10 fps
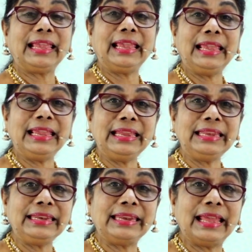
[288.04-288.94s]

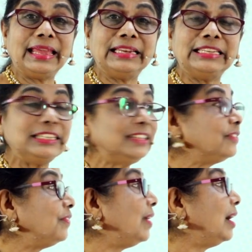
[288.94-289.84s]
8
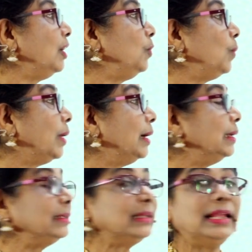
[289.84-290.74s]
tens, 5
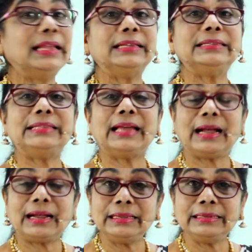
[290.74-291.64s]
ones is the
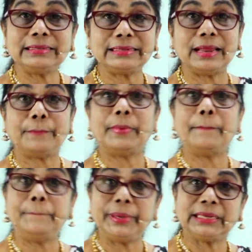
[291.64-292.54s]
highest number,
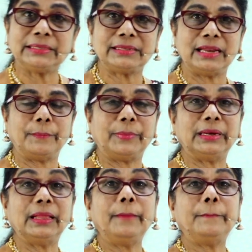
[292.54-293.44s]
biggest
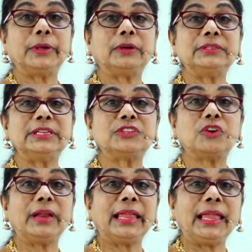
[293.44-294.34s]
number because it has
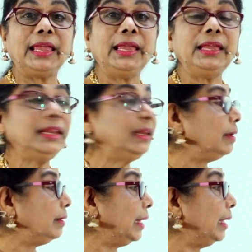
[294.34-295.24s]
got
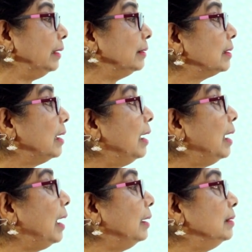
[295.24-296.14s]
8 tens.
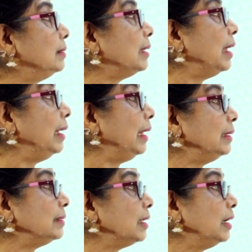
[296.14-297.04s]
Others are
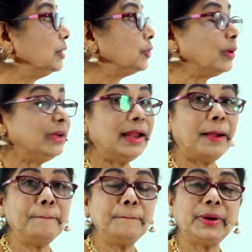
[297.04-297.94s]
less. So
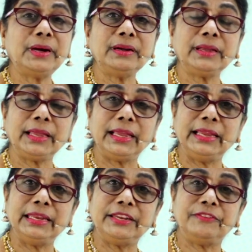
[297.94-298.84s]
number
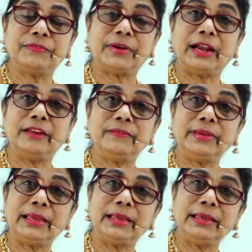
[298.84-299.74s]
85,
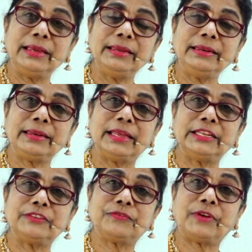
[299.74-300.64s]
8,
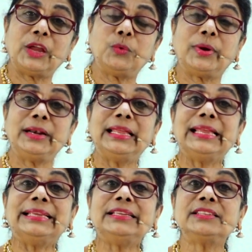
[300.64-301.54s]
10, 5, 1
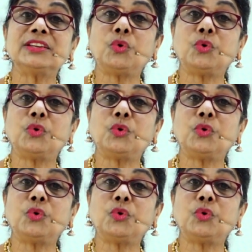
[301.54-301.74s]
is the